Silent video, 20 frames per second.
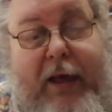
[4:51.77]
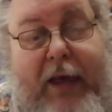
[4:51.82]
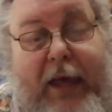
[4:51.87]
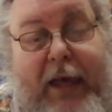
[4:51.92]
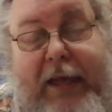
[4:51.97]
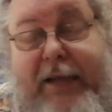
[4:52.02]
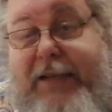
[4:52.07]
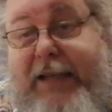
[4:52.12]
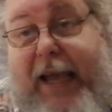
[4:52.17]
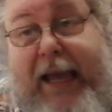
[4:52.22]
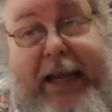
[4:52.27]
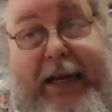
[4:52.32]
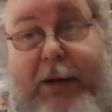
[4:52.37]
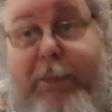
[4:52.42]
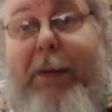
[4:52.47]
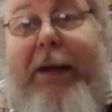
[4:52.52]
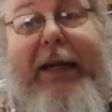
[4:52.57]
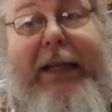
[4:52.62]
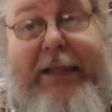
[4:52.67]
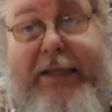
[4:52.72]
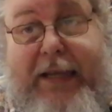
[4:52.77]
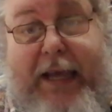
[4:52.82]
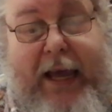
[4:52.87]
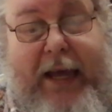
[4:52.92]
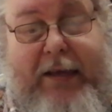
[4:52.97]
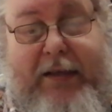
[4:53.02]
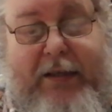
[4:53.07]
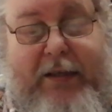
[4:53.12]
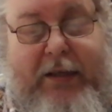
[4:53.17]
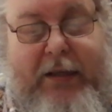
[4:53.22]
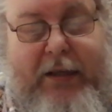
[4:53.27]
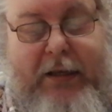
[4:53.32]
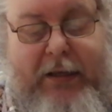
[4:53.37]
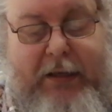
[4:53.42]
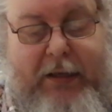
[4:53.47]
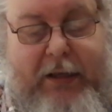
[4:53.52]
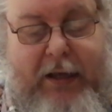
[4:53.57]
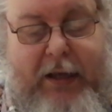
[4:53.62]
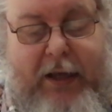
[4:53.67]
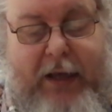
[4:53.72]
is anybody's guess.
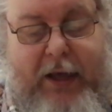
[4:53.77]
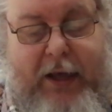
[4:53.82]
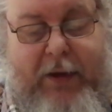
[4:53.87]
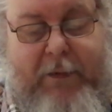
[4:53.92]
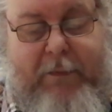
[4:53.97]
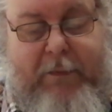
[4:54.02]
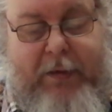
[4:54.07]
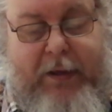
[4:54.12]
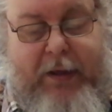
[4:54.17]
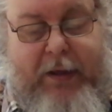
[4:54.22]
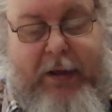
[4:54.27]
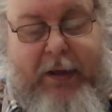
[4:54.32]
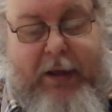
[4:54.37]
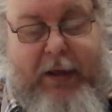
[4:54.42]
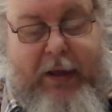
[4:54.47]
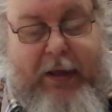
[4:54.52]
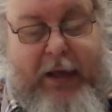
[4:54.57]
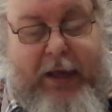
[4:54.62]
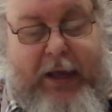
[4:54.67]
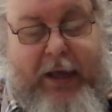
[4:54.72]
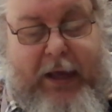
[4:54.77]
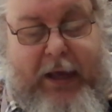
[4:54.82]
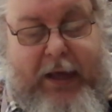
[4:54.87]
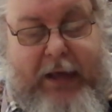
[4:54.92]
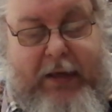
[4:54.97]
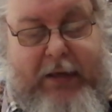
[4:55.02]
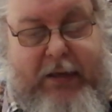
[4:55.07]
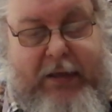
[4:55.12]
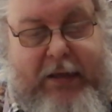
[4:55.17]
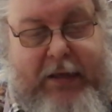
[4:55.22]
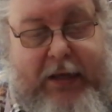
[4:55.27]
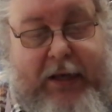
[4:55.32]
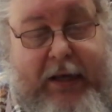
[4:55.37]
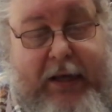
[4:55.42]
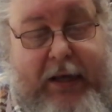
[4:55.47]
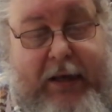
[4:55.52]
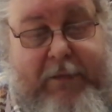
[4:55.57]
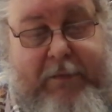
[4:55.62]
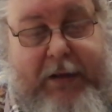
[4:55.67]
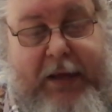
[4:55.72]
Um, and
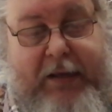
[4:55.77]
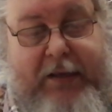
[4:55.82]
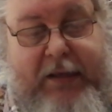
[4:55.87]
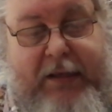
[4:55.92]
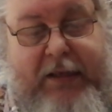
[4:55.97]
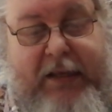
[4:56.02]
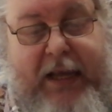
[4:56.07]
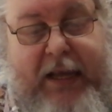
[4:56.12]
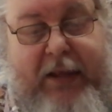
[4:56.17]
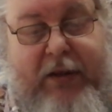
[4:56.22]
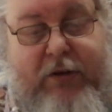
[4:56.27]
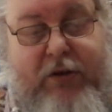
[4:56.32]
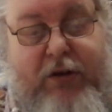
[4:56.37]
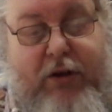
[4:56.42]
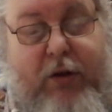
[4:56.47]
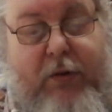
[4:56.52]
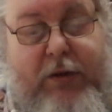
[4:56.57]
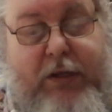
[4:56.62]
um, as I say, there's no